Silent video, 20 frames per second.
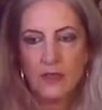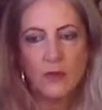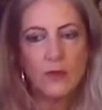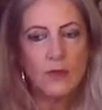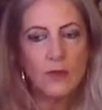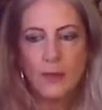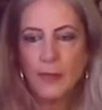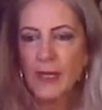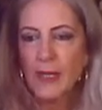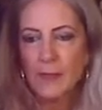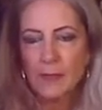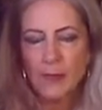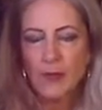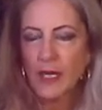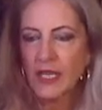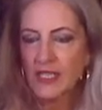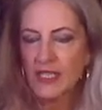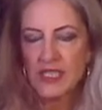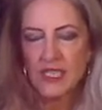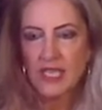all about
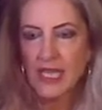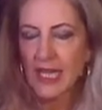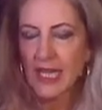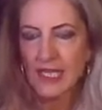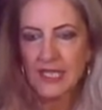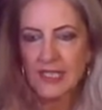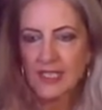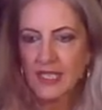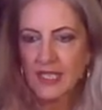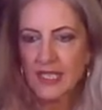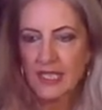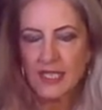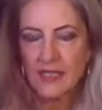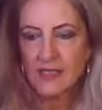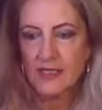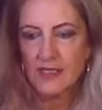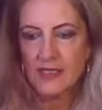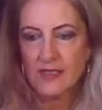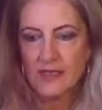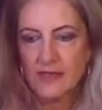
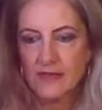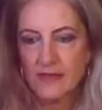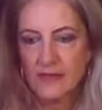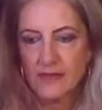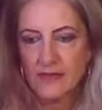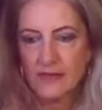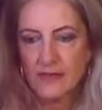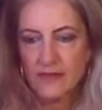practicalities.